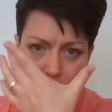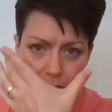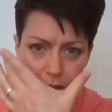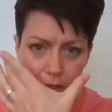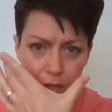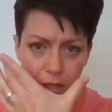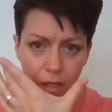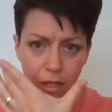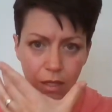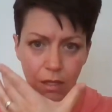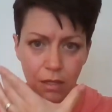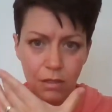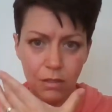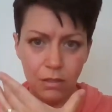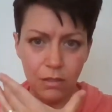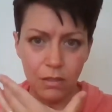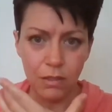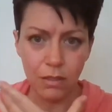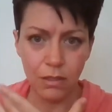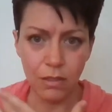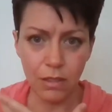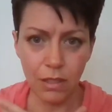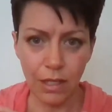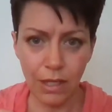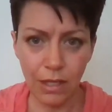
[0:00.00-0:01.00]
And
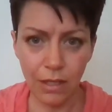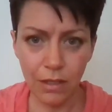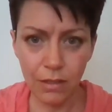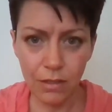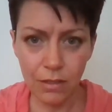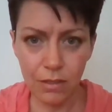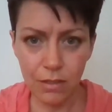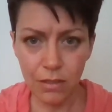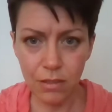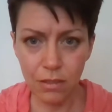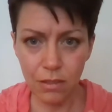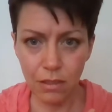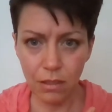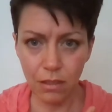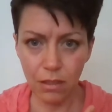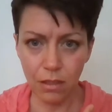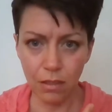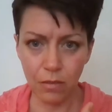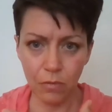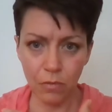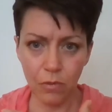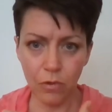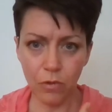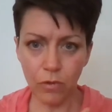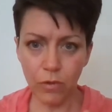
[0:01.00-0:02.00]
next, I'm
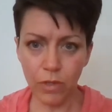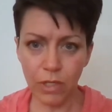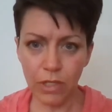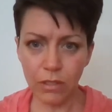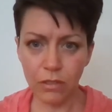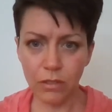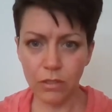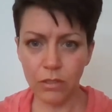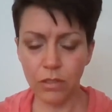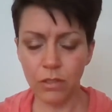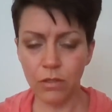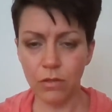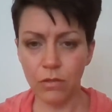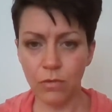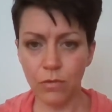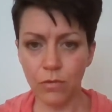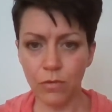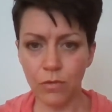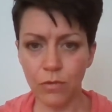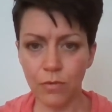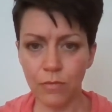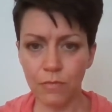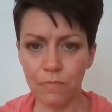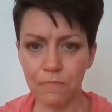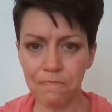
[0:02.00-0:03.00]
going to
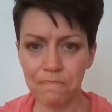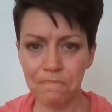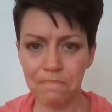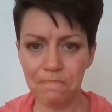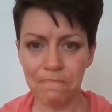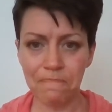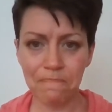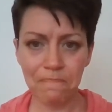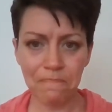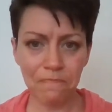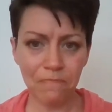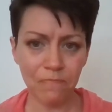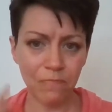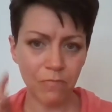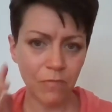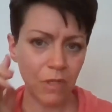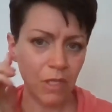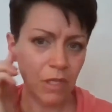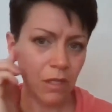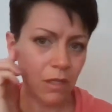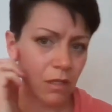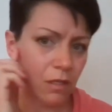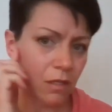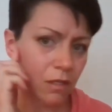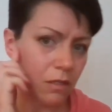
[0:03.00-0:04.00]

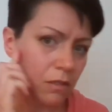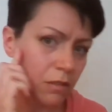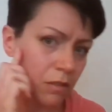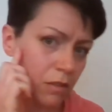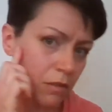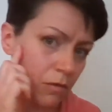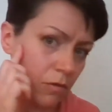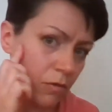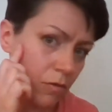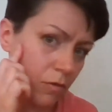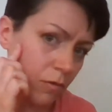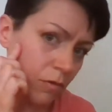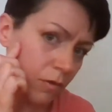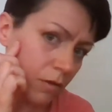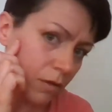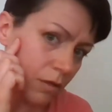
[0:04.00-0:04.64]
do